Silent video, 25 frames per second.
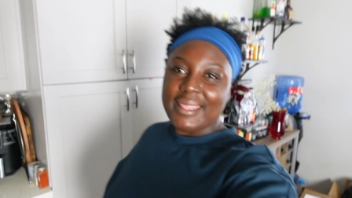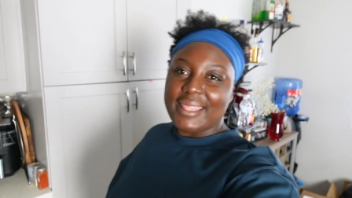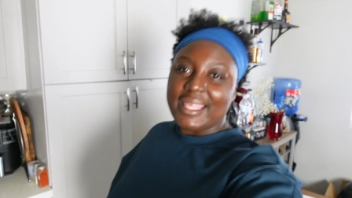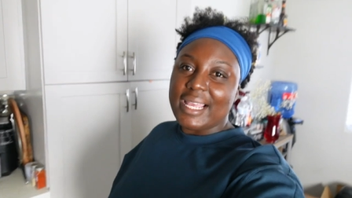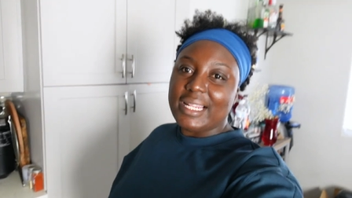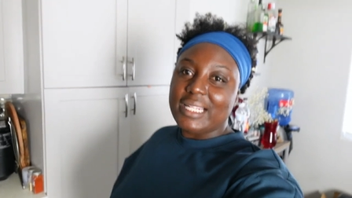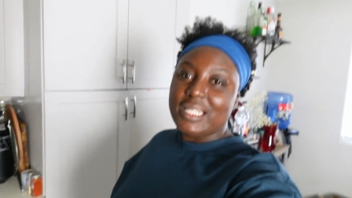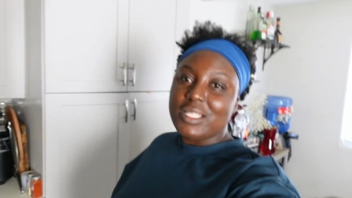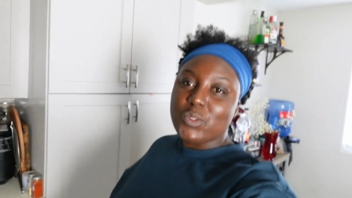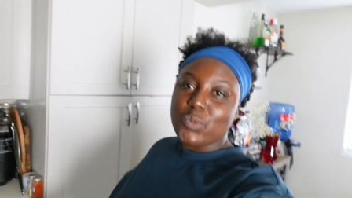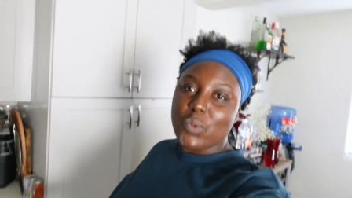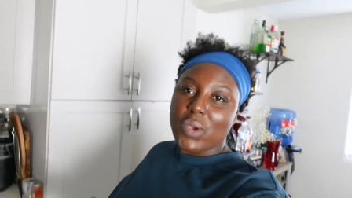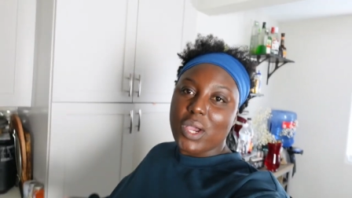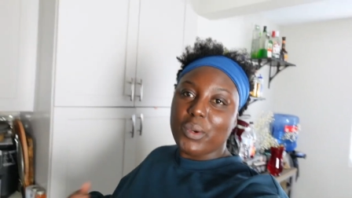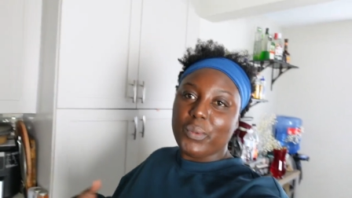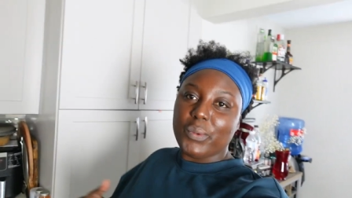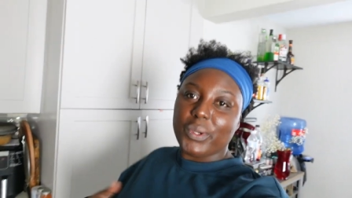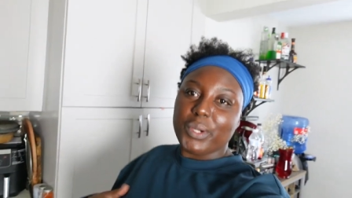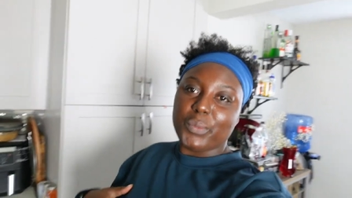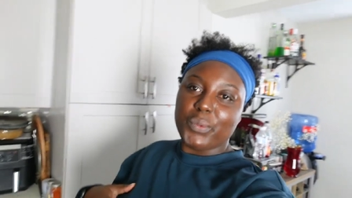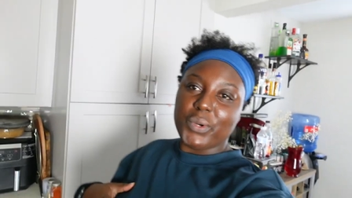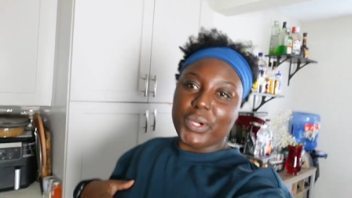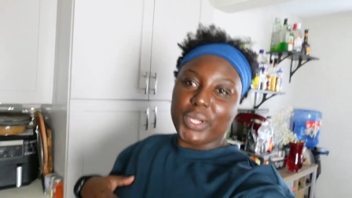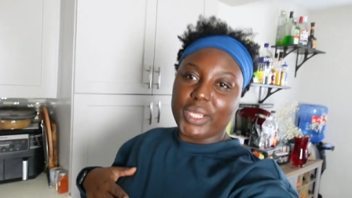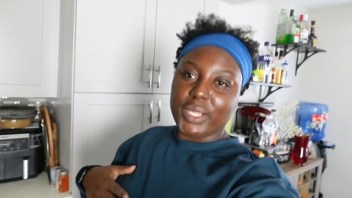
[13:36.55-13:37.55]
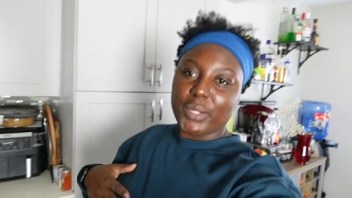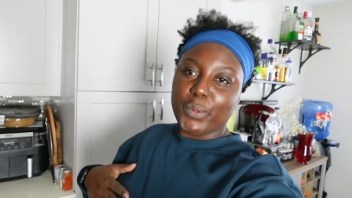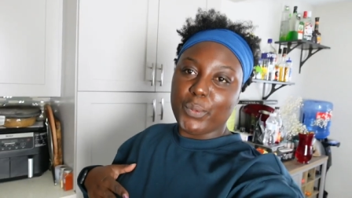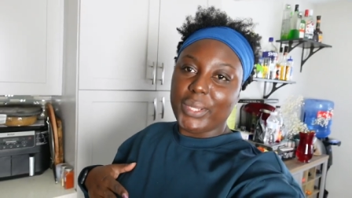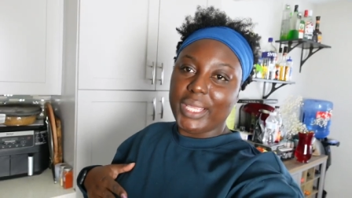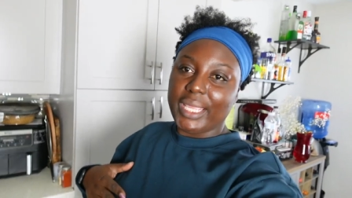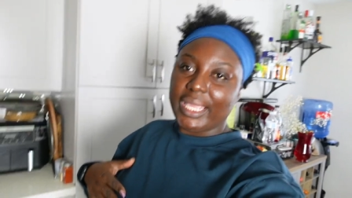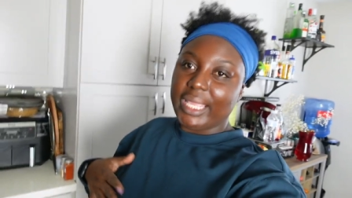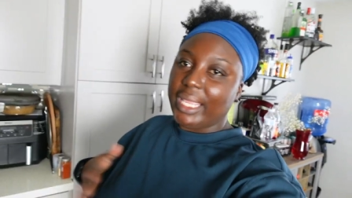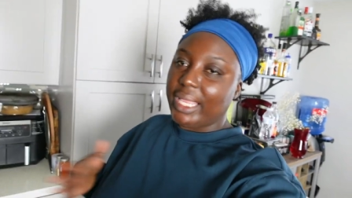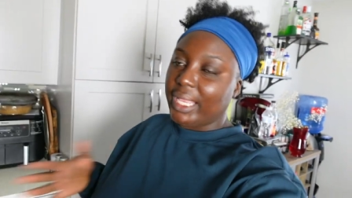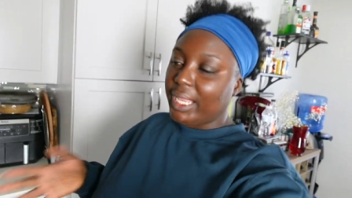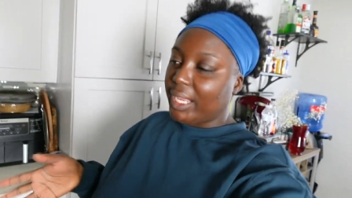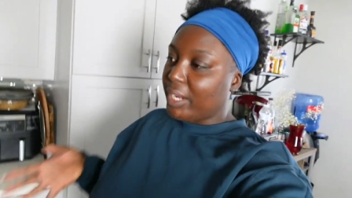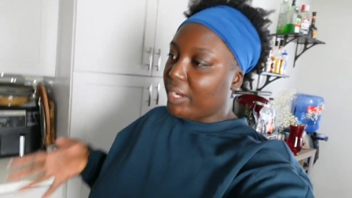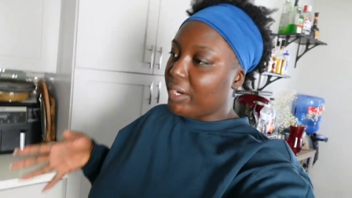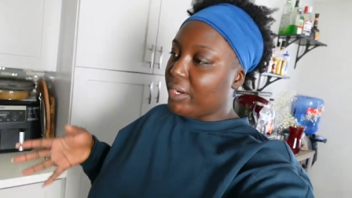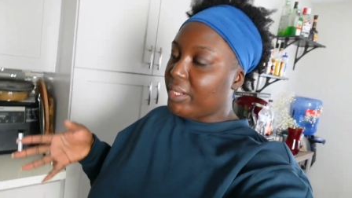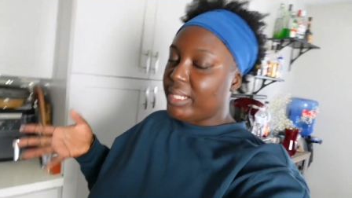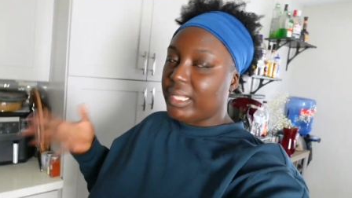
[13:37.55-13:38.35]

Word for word: that is what we're working with here.